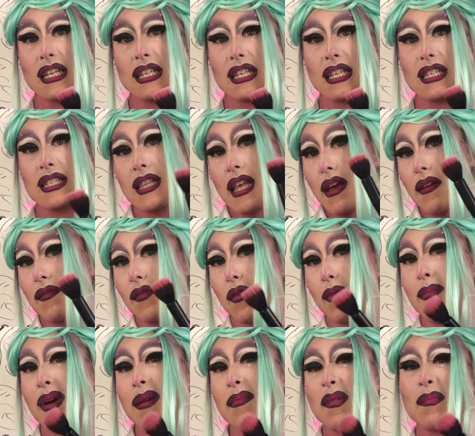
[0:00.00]
is therefore
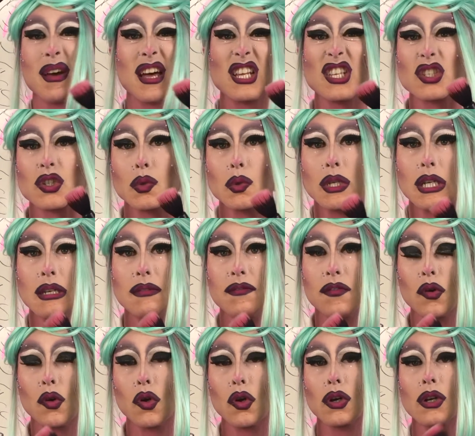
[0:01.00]
maybe better suited for
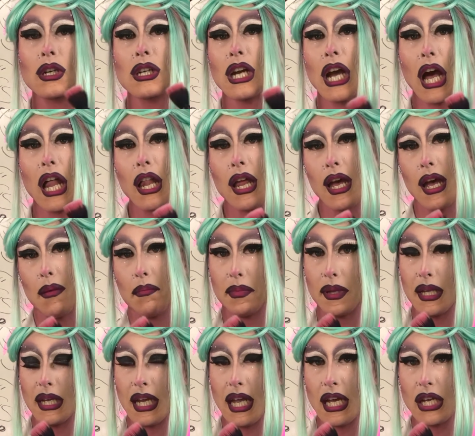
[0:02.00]
color
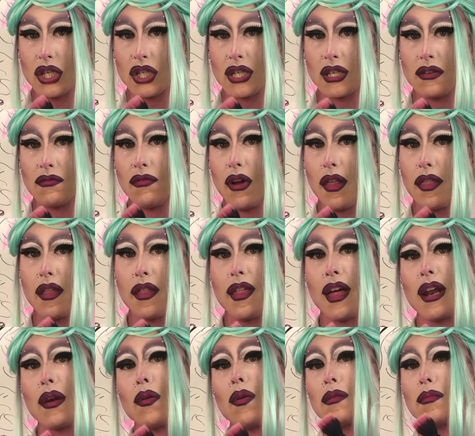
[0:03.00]
application rather than
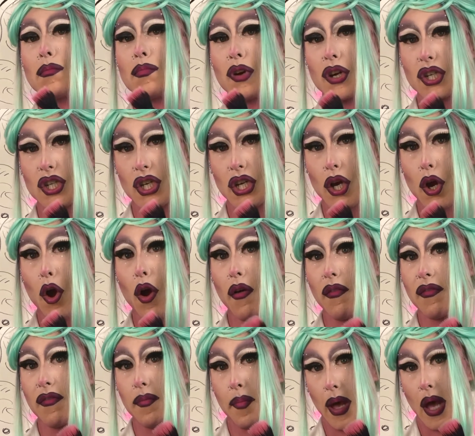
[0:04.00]
brushing off
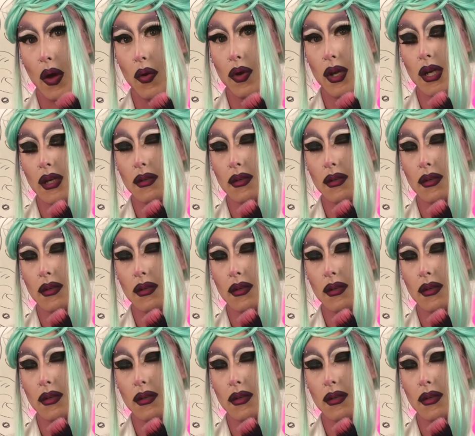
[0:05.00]
powder.